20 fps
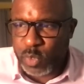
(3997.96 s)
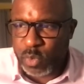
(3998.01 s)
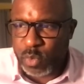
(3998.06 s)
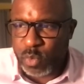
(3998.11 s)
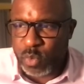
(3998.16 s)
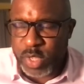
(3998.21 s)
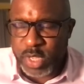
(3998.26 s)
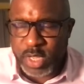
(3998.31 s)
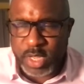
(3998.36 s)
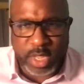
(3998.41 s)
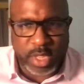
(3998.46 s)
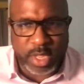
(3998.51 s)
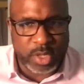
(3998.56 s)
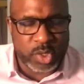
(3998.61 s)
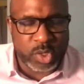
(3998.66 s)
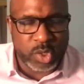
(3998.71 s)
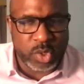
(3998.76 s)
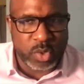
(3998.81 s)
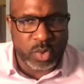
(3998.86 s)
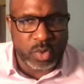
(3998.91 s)
We need
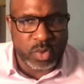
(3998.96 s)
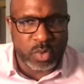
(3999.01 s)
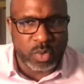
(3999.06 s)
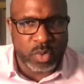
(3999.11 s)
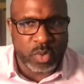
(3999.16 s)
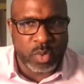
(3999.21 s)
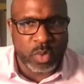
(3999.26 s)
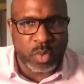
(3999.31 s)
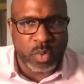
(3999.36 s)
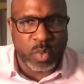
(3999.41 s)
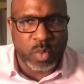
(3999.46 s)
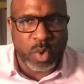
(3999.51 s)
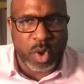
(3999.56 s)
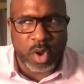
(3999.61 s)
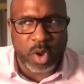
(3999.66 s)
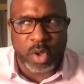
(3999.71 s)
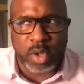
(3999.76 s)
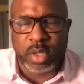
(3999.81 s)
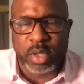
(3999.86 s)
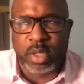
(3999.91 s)
to
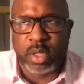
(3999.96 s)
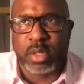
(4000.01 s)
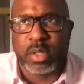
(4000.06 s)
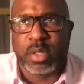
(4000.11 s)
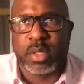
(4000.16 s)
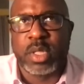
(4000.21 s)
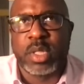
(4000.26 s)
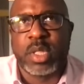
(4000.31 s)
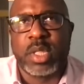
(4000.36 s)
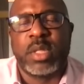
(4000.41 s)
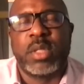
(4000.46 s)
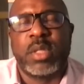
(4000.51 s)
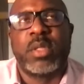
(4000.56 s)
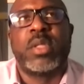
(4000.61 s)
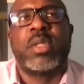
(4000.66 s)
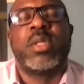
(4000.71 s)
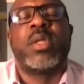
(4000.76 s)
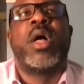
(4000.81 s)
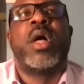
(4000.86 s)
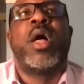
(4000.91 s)
work.
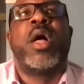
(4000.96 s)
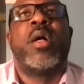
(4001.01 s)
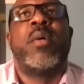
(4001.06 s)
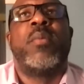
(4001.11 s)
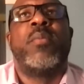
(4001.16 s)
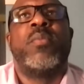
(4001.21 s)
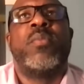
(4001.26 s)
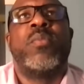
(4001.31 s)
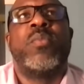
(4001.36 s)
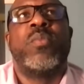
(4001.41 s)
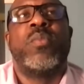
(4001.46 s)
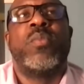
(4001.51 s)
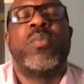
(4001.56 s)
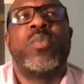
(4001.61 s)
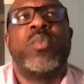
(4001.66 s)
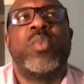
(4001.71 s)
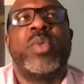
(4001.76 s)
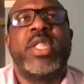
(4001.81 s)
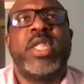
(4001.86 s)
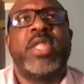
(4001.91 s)

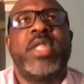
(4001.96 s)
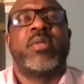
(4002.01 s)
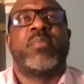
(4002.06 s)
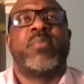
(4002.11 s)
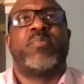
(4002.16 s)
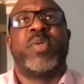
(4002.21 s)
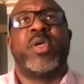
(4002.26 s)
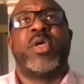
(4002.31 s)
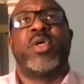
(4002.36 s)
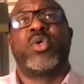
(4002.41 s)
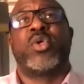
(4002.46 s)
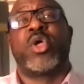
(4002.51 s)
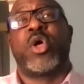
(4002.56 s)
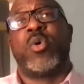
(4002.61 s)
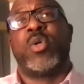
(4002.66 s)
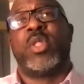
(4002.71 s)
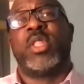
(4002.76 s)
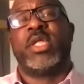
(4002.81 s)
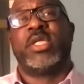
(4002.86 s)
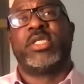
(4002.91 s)
We need to build
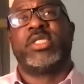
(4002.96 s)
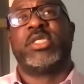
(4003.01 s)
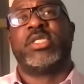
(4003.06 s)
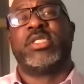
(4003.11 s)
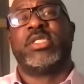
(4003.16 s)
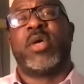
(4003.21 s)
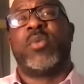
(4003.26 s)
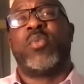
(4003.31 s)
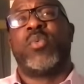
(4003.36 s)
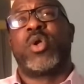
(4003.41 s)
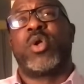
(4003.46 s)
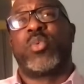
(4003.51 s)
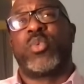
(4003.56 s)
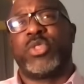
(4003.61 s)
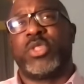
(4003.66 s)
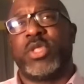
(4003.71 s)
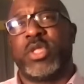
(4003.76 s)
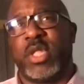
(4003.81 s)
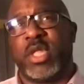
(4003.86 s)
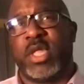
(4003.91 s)
coalitions that work
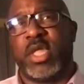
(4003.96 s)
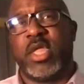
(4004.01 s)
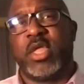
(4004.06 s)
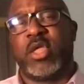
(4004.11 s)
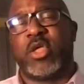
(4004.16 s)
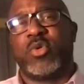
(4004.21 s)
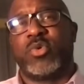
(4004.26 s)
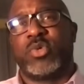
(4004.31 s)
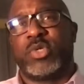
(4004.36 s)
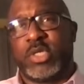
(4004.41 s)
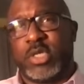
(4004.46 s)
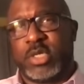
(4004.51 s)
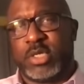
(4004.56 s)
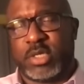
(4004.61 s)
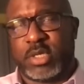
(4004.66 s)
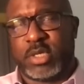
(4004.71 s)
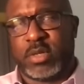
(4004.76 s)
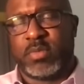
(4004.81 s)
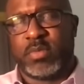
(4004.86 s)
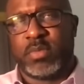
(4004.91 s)
within the
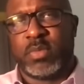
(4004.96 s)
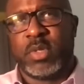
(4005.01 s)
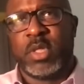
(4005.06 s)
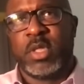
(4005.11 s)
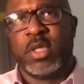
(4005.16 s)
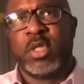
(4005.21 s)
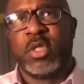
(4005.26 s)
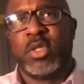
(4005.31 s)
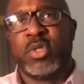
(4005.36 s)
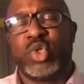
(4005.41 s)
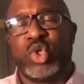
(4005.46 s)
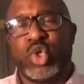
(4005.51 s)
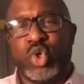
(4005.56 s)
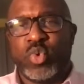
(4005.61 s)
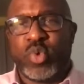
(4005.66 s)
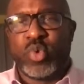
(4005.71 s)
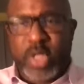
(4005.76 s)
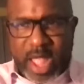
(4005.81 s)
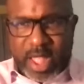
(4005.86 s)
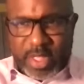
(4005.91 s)
ecosystem
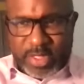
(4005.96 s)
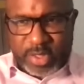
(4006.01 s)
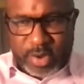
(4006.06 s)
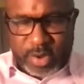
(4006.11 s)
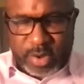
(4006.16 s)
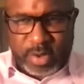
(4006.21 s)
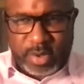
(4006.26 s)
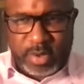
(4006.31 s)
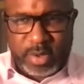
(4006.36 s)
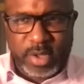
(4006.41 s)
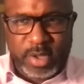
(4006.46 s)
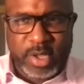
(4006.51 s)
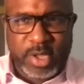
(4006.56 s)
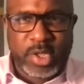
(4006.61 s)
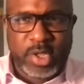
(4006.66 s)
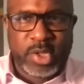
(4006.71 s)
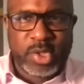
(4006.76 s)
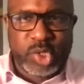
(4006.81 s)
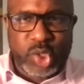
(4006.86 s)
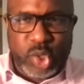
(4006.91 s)
together
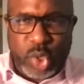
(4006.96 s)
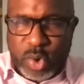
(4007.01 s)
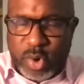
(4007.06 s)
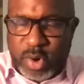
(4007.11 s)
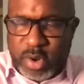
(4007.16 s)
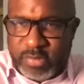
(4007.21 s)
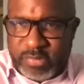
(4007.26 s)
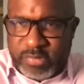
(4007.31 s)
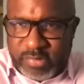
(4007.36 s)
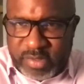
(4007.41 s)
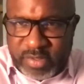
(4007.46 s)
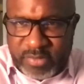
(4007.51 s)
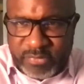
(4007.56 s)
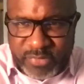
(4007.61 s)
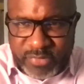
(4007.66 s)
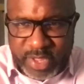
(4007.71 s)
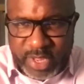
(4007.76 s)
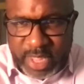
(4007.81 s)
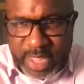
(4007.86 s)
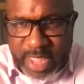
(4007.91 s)
towards
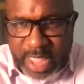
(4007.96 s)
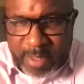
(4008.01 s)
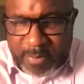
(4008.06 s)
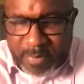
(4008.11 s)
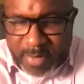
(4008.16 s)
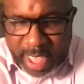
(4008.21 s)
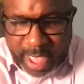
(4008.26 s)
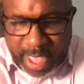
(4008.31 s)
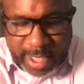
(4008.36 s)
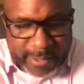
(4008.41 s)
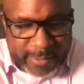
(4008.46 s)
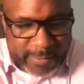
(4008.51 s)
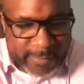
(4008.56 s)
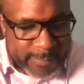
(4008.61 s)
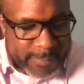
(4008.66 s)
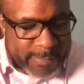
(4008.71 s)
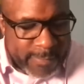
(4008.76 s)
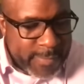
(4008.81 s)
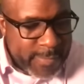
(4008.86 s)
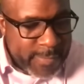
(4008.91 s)
defeating AIPAC.
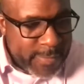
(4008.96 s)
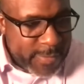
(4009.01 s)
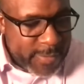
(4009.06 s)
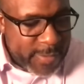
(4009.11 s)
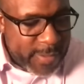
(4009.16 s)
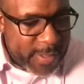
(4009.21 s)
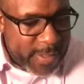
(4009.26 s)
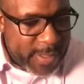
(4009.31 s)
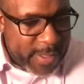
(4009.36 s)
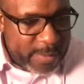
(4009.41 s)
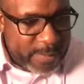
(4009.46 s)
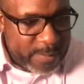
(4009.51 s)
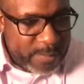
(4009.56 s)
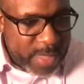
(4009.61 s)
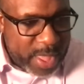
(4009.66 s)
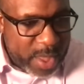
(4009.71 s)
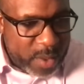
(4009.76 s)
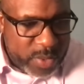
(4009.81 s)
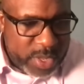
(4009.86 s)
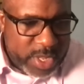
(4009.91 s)

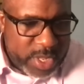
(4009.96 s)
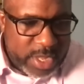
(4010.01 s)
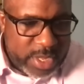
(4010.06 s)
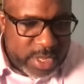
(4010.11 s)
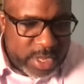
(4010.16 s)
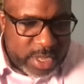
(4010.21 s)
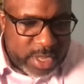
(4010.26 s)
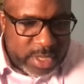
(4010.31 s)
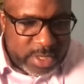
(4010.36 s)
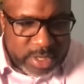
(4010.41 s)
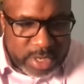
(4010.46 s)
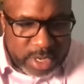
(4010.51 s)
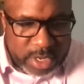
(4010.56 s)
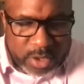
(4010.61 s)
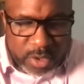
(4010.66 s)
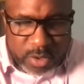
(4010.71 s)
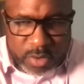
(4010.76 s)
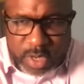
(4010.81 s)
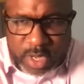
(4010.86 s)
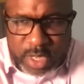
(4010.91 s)
And we need to
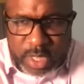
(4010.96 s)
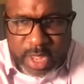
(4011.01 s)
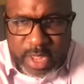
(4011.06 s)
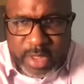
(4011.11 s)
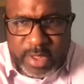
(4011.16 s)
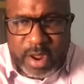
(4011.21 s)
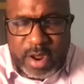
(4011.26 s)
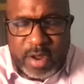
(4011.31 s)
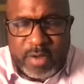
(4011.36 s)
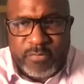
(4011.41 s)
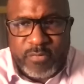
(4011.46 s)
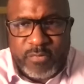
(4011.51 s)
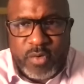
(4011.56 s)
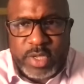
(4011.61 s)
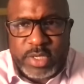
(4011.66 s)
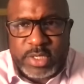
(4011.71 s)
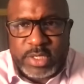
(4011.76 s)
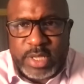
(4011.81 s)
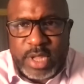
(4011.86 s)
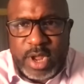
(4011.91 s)
continue to lend our
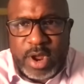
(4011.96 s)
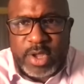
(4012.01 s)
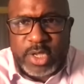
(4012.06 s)
voice and our